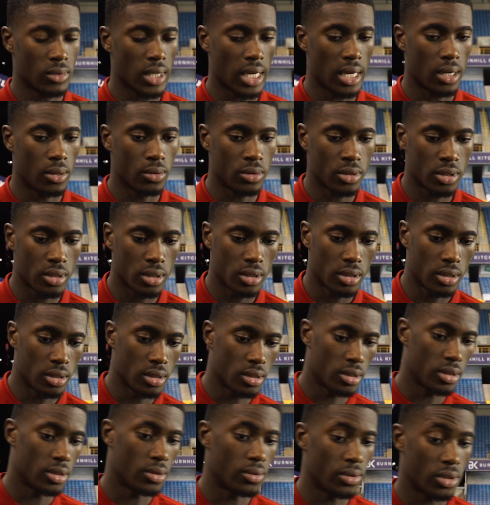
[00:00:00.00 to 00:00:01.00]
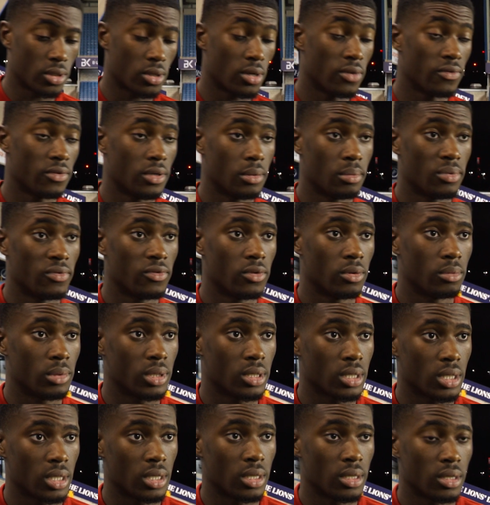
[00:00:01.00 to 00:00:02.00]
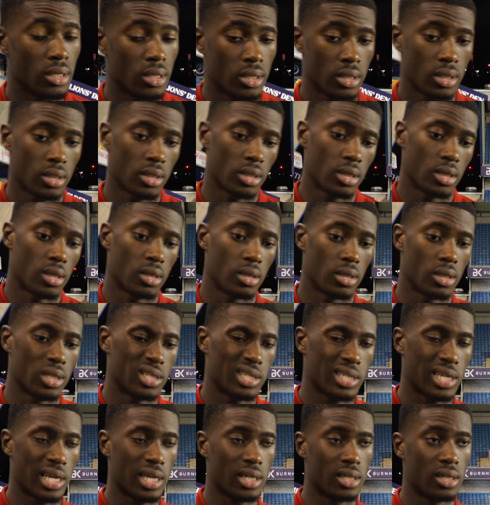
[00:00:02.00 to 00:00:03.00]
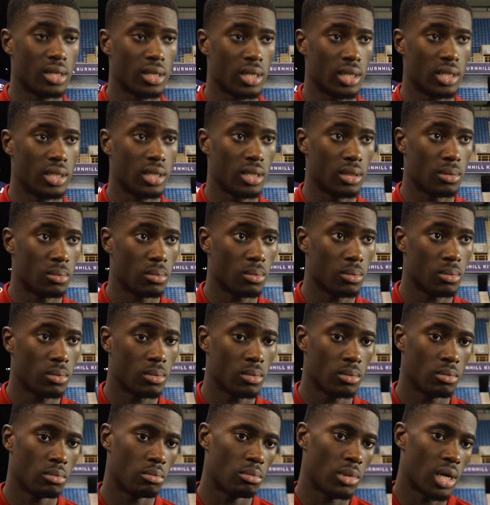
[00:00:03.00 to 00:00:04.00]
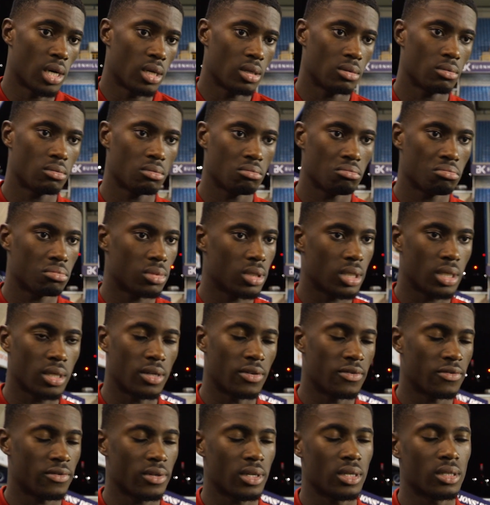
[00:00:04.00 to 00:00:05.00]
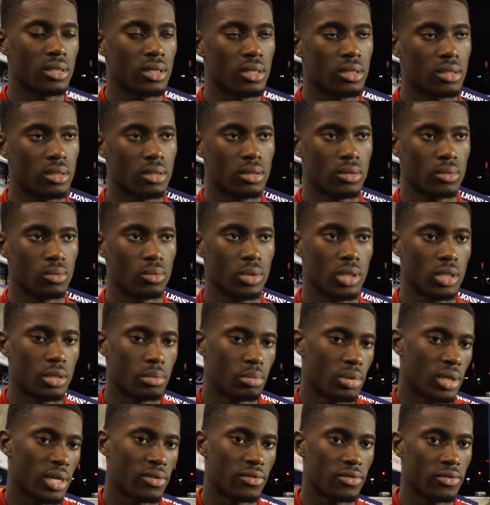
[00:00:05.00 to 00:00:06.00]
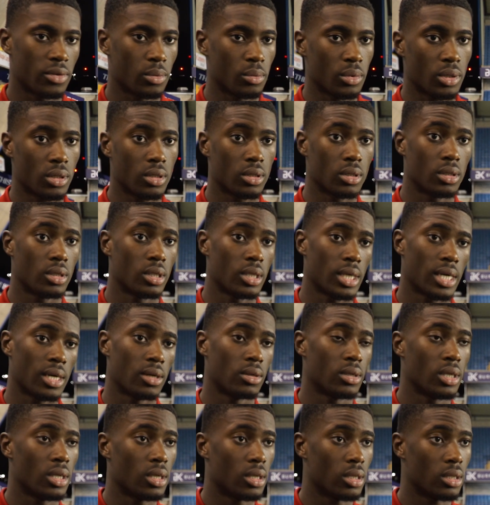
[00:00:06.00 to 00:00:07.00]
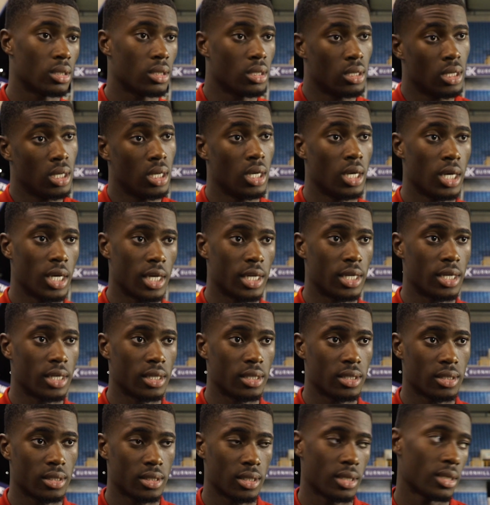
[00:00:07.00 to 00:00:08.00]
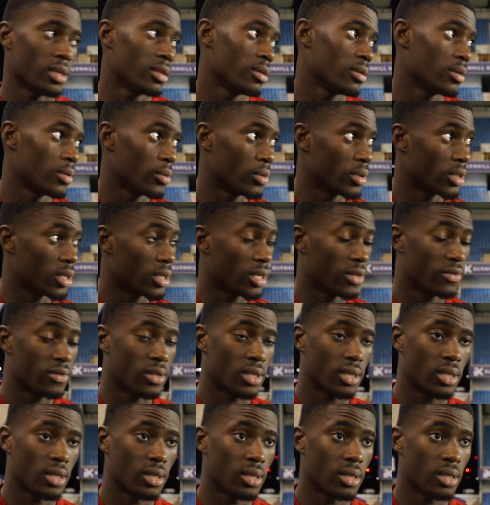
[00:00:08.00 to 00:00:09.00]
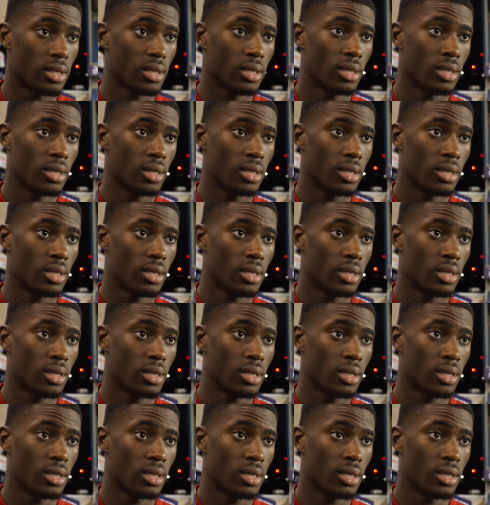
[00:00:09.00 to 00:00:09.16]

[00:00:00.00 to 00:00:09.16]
No, it was good. It was a confident performance today. A slightly younger team, but they didn't faze us. We just put everything we could out there. And it was enough today.